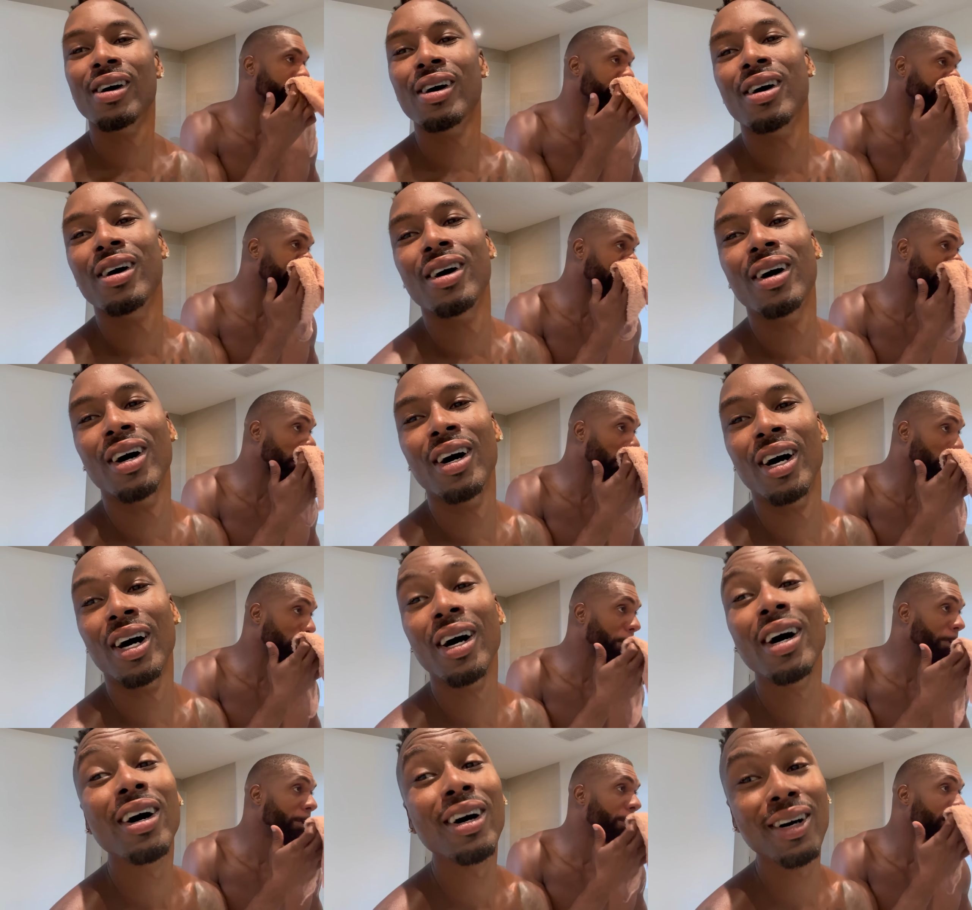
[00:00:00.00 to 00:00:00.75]
Speaker 1: a
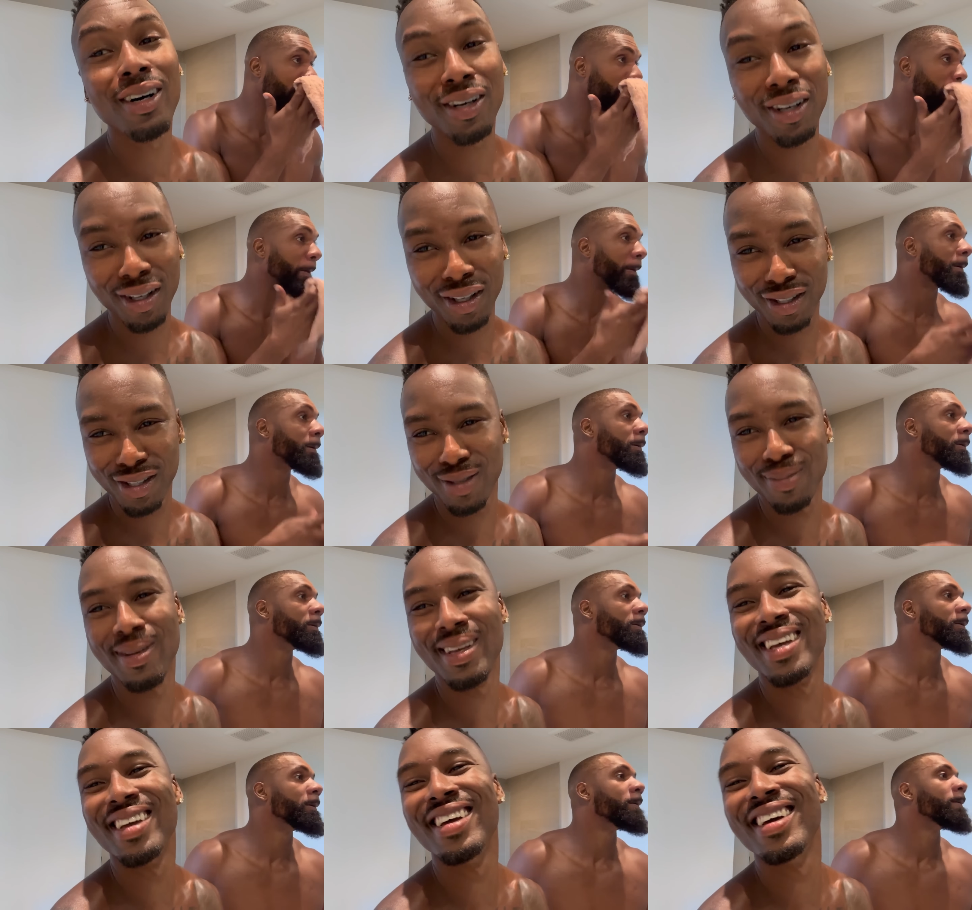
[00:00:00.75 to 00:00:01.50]

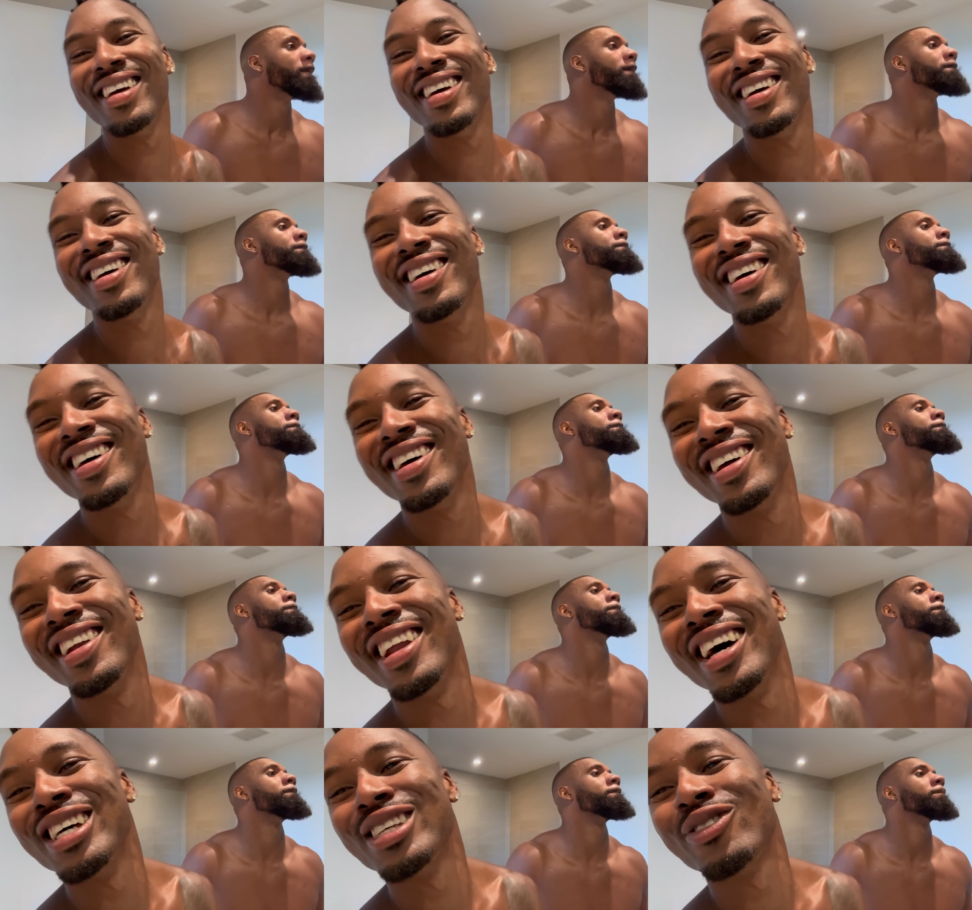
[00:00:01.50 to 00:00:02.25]
husband
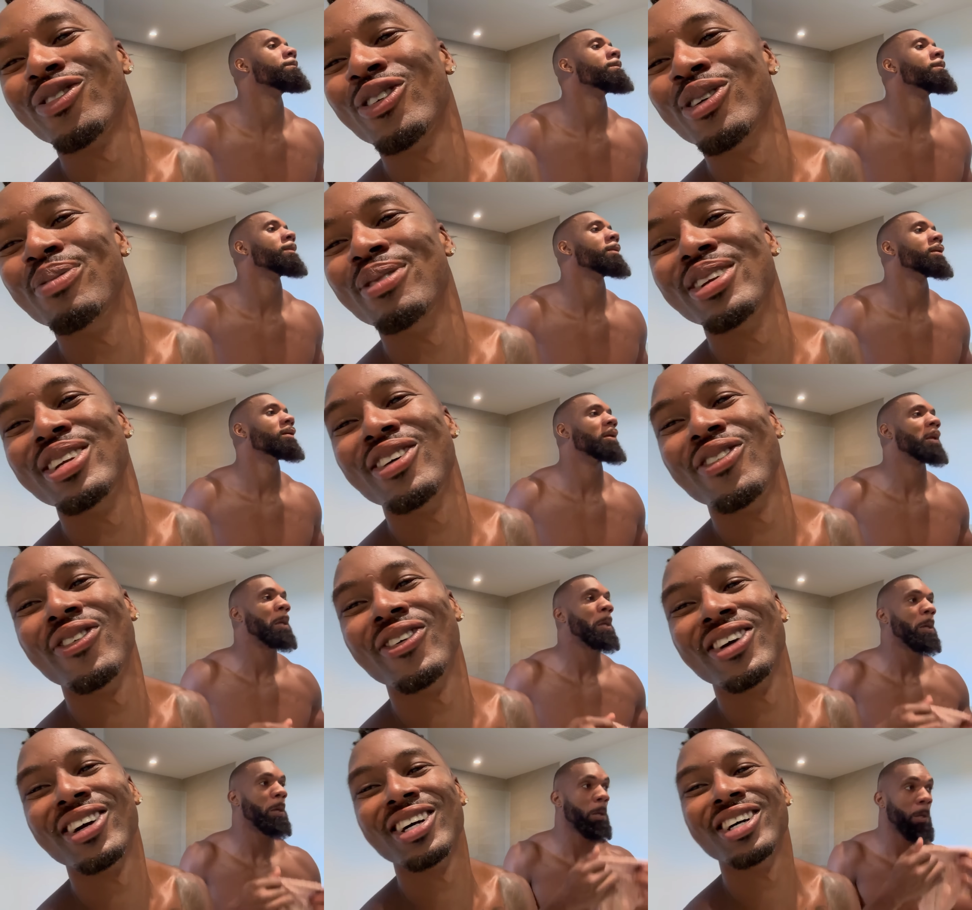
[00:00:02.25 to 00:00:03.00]
that's from a
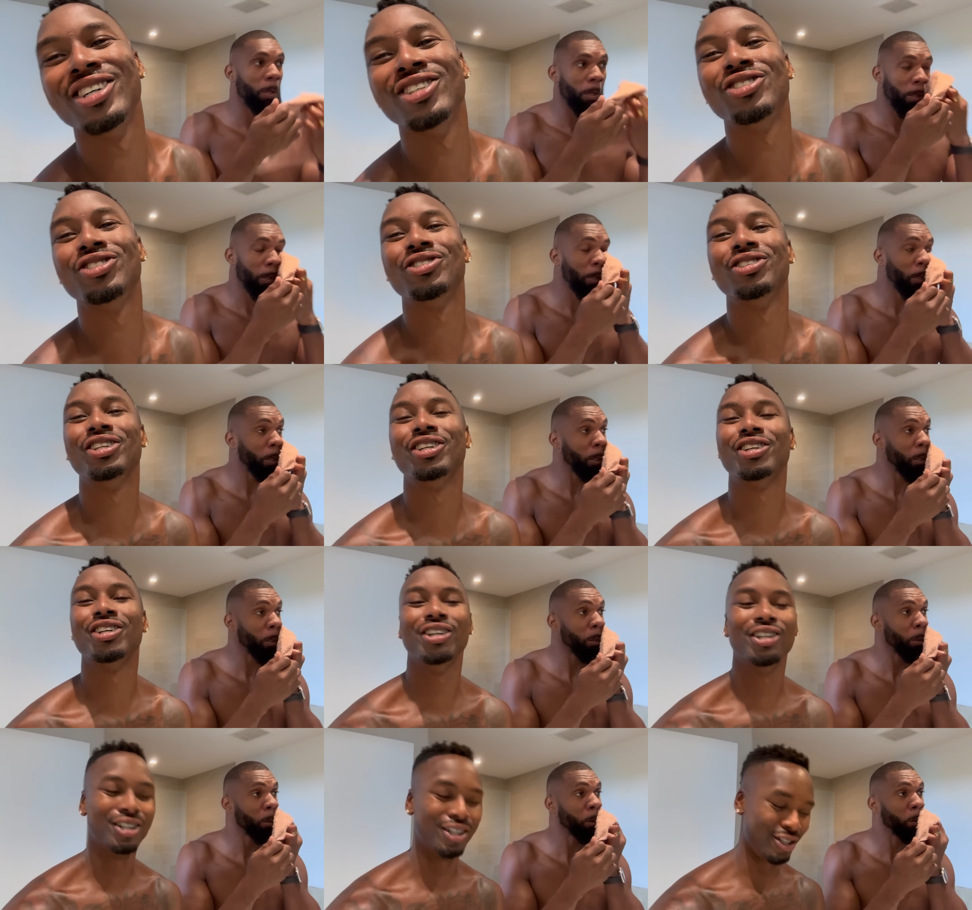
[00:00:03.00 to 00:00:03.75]
different country
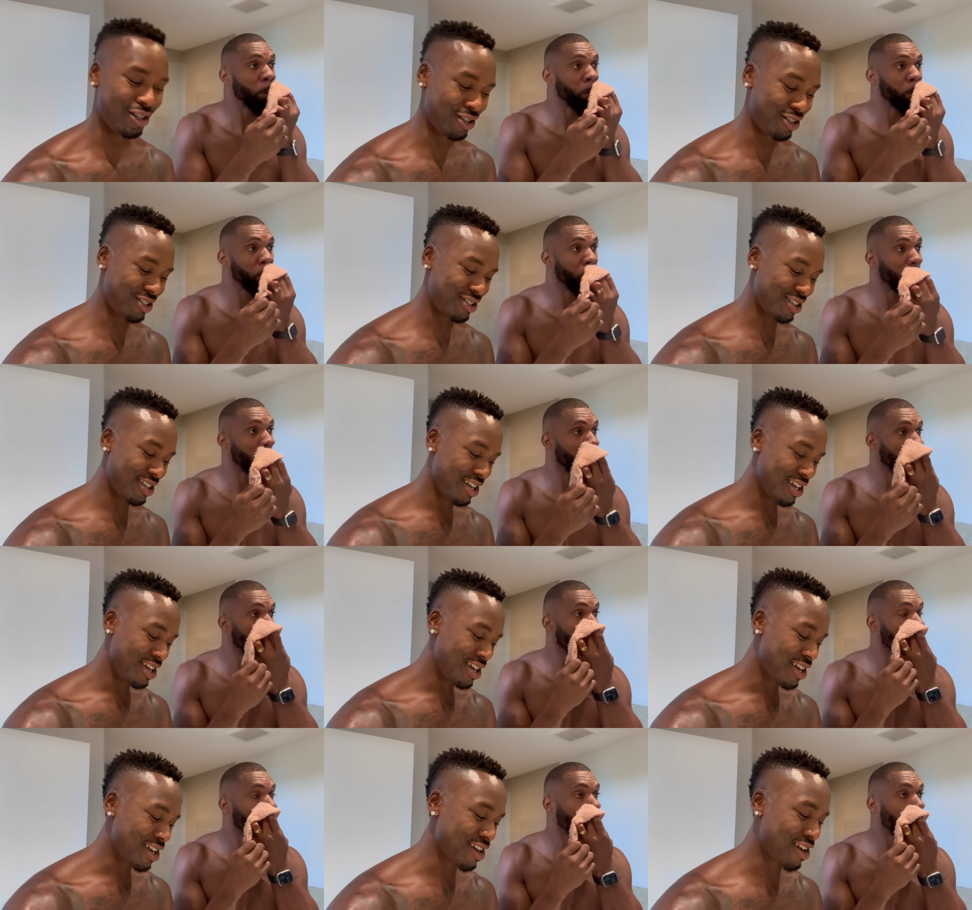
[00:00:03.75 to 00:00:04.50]
because
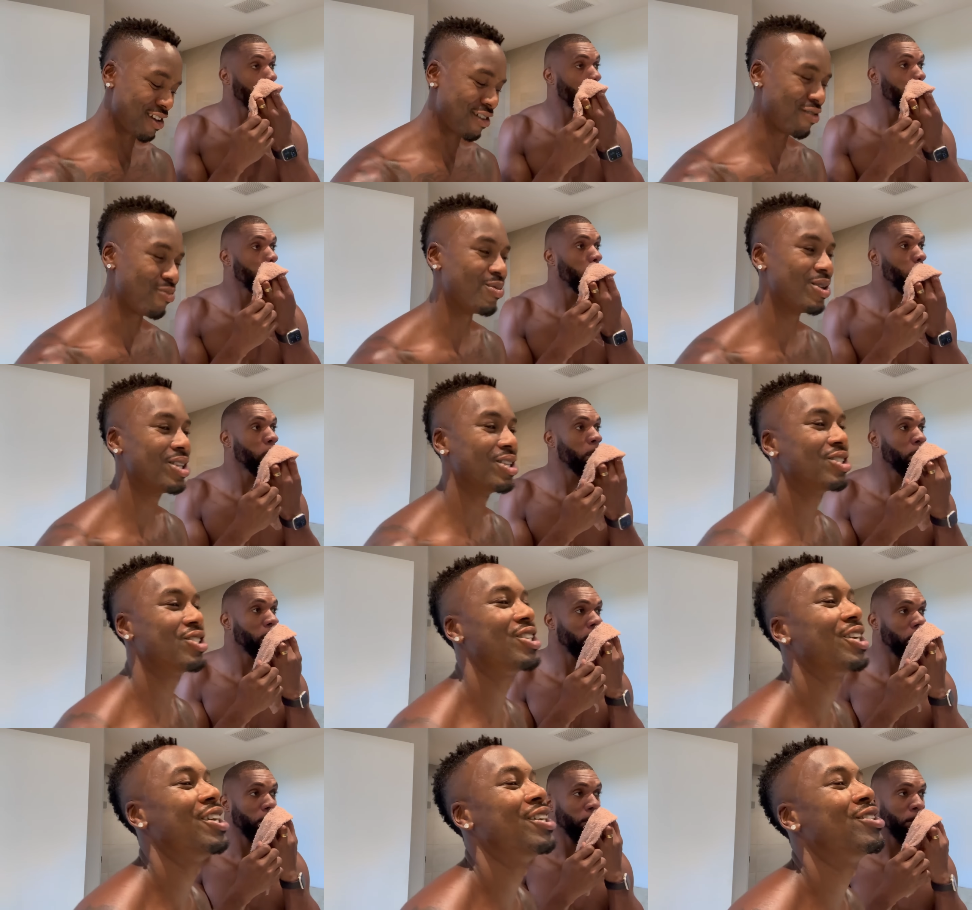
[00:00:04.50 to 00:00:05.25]
it gives me the
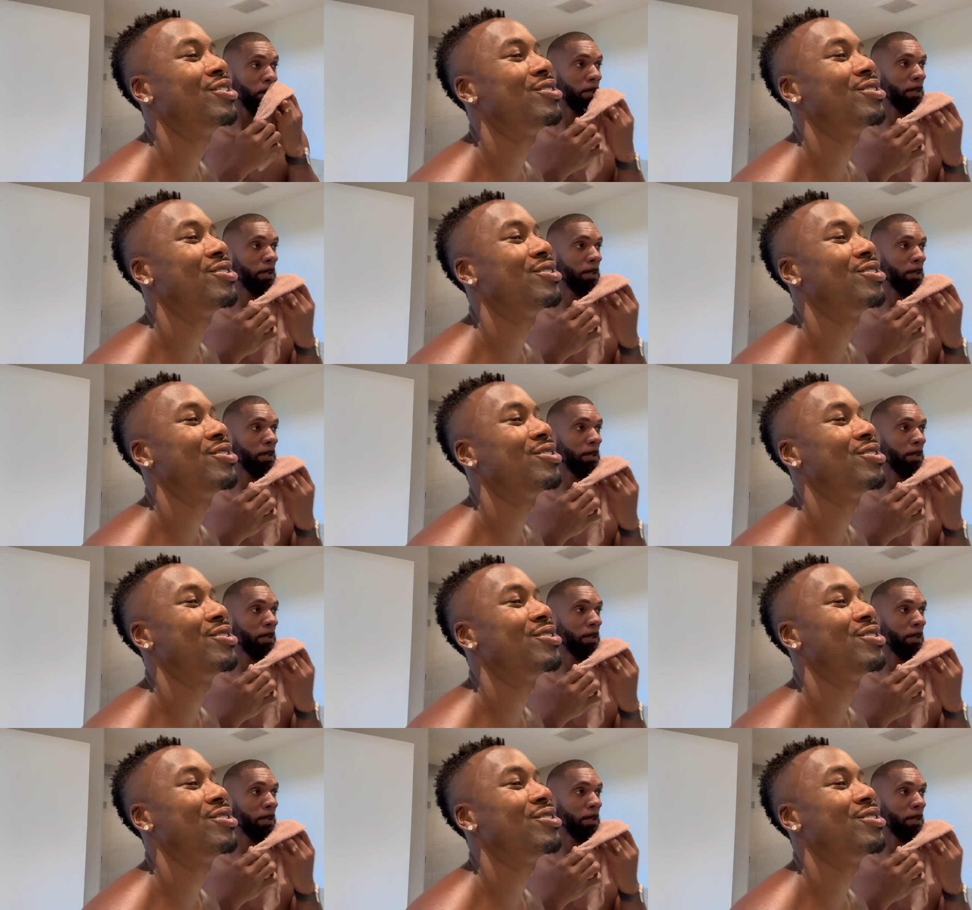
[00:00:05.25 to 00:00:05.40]
chance to